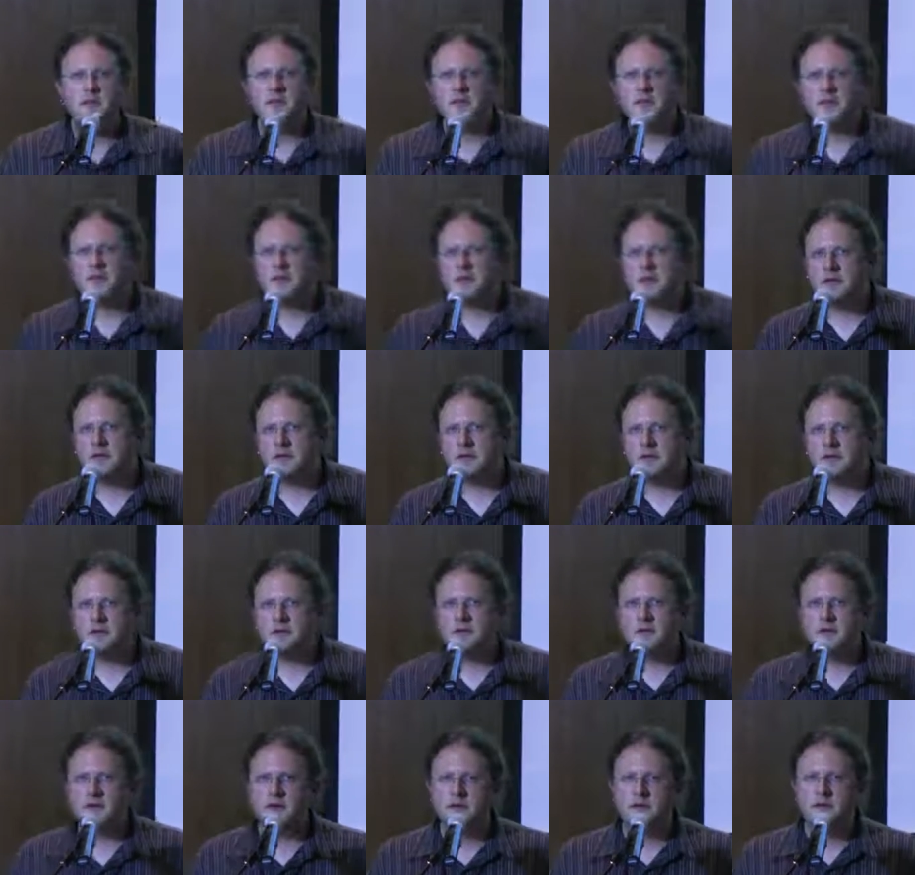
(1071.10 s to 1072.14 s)

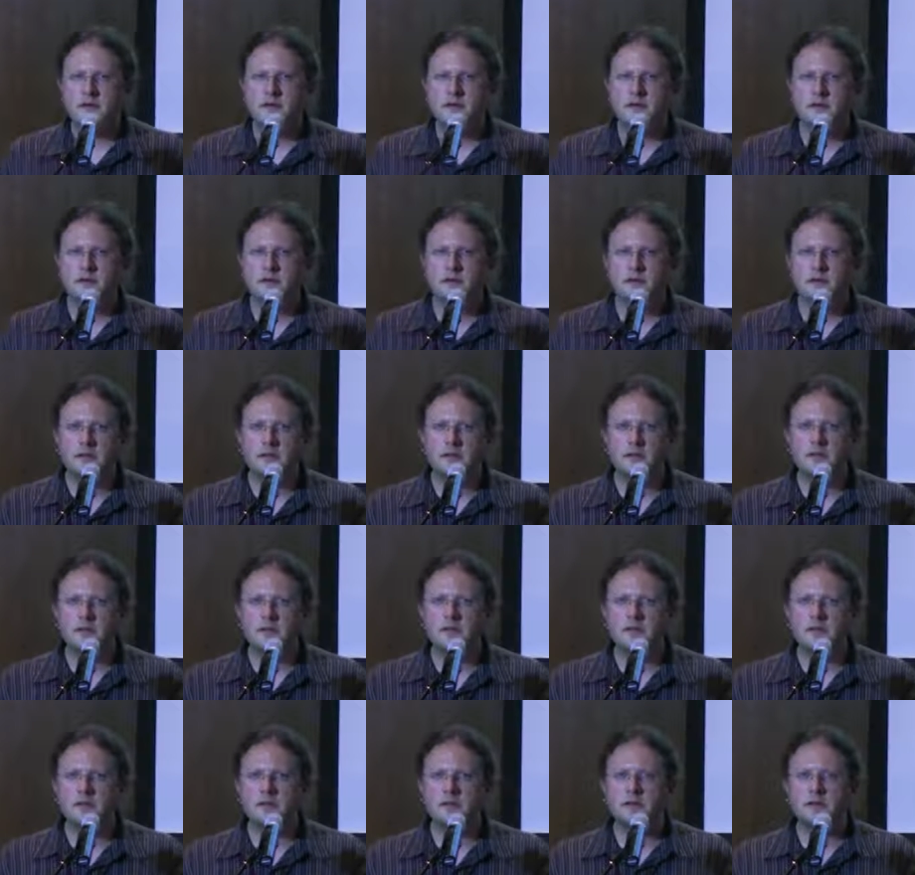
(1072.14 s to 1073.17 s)

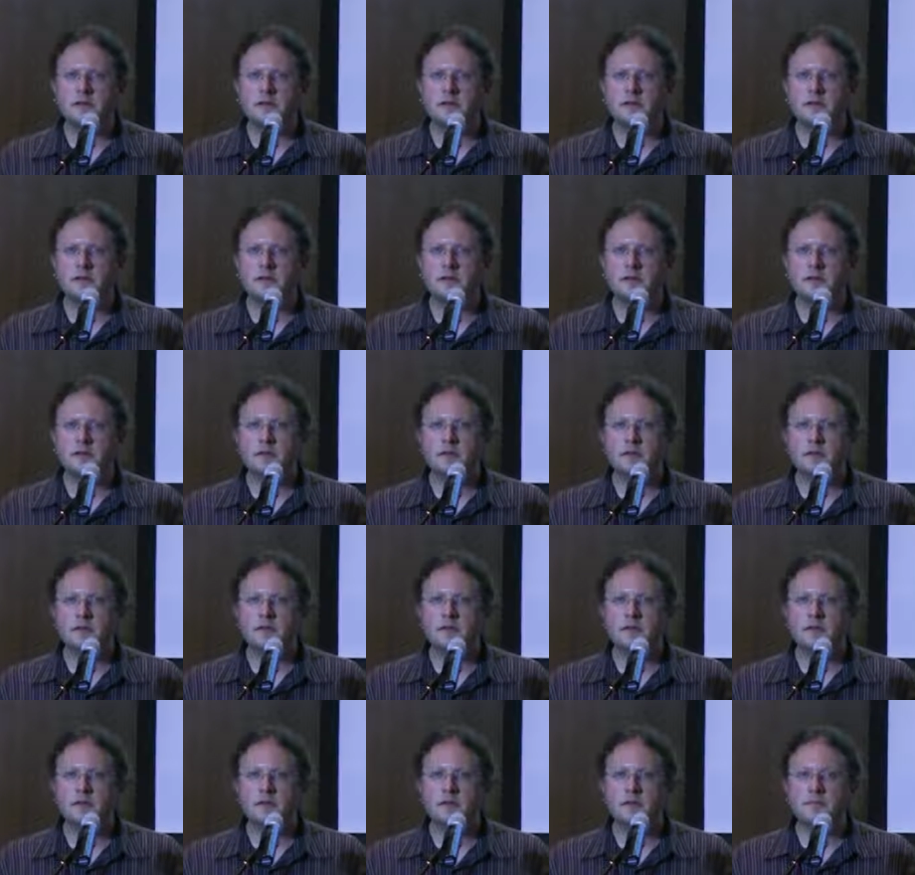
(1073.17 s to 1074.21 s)

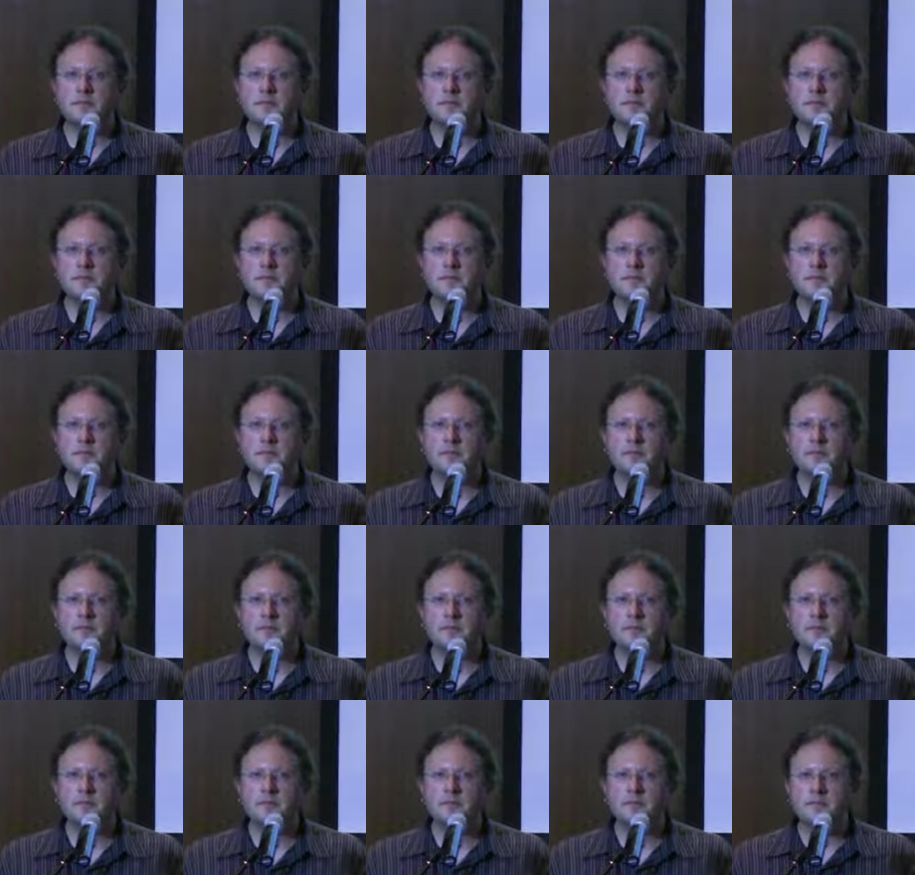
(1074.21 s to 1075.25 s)

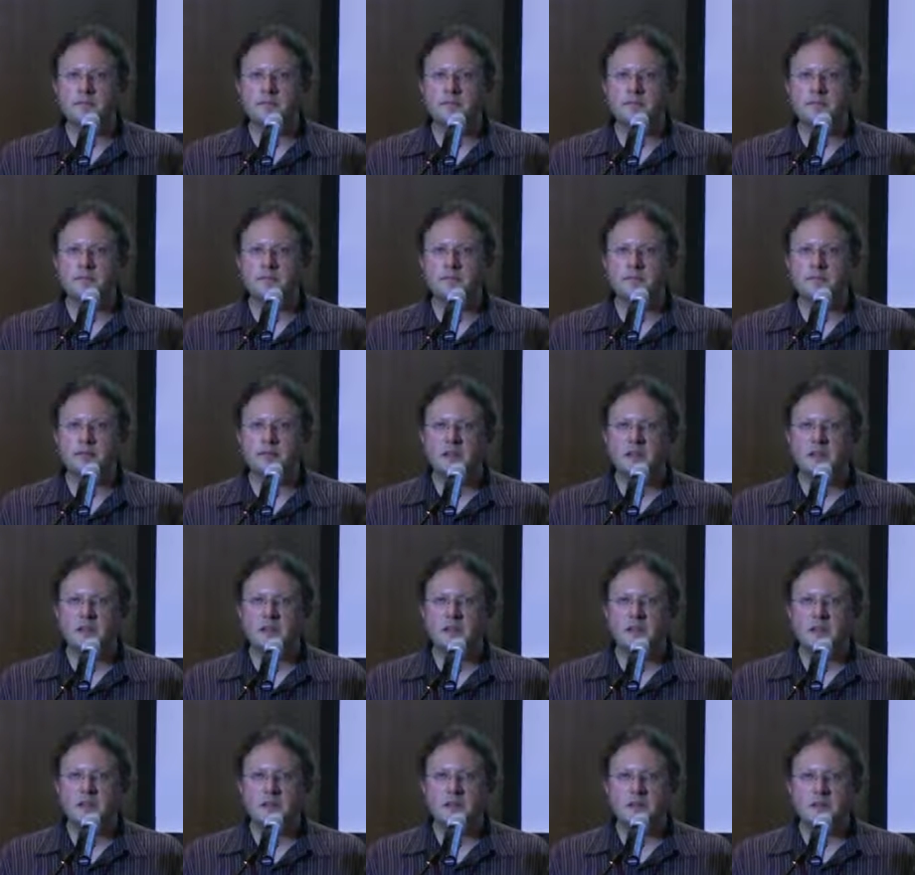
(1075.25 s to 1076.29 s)

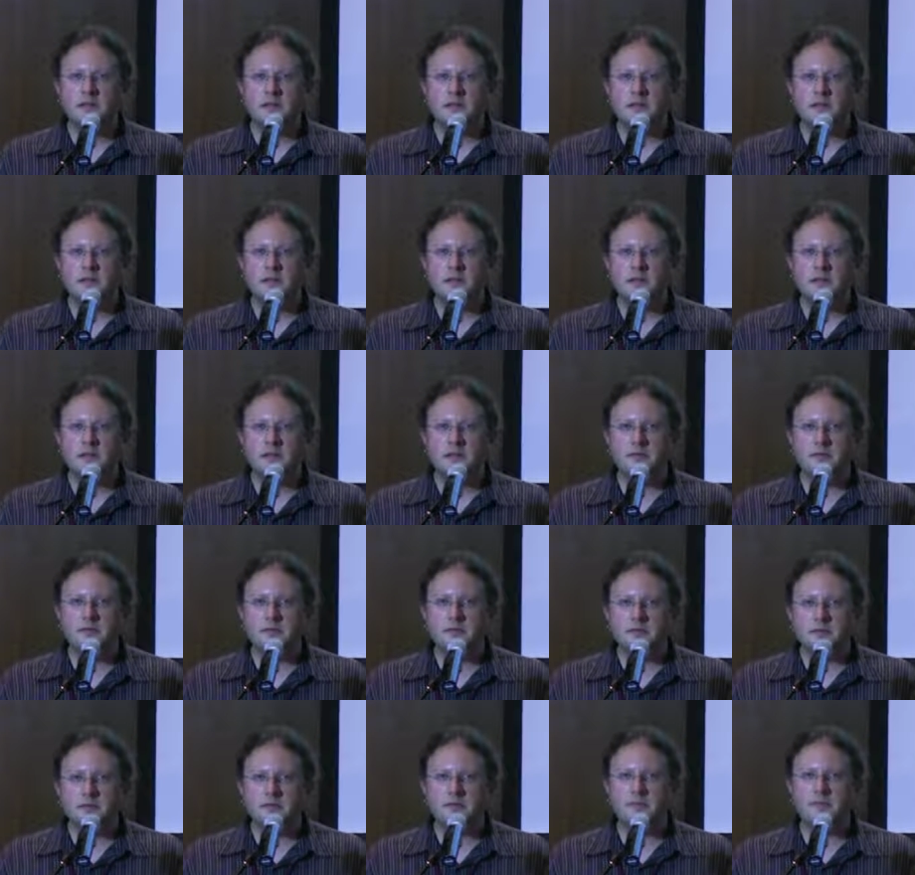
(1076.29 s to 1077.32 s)

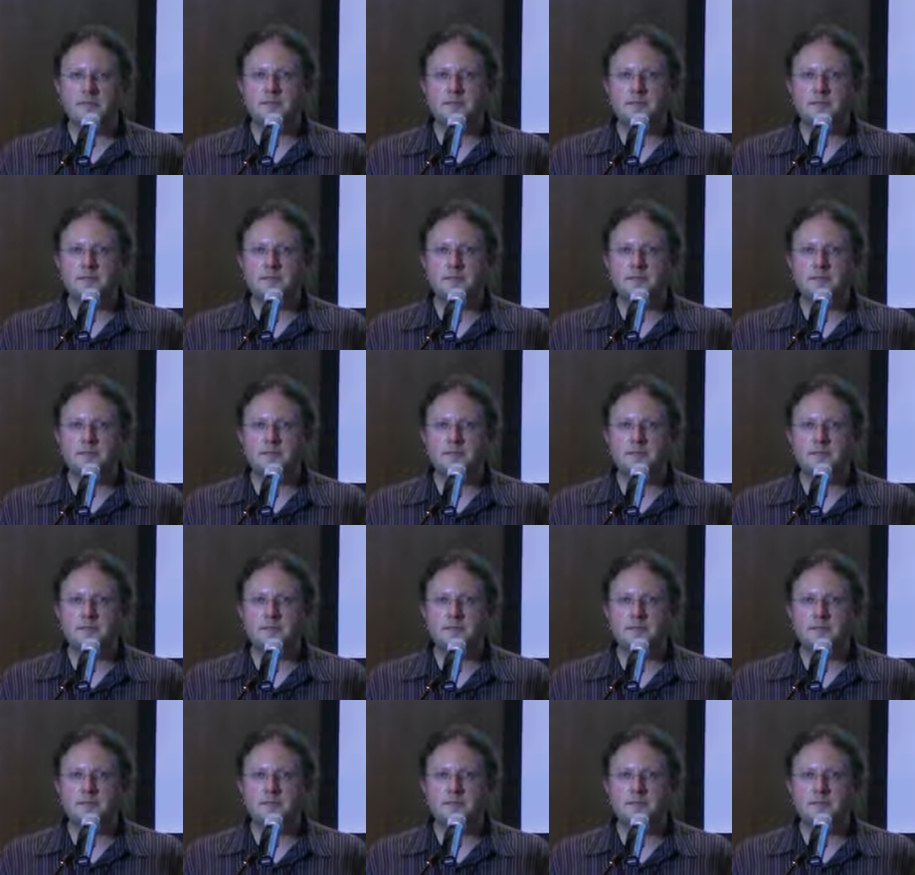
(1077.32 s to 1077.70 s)
Nobody speaks.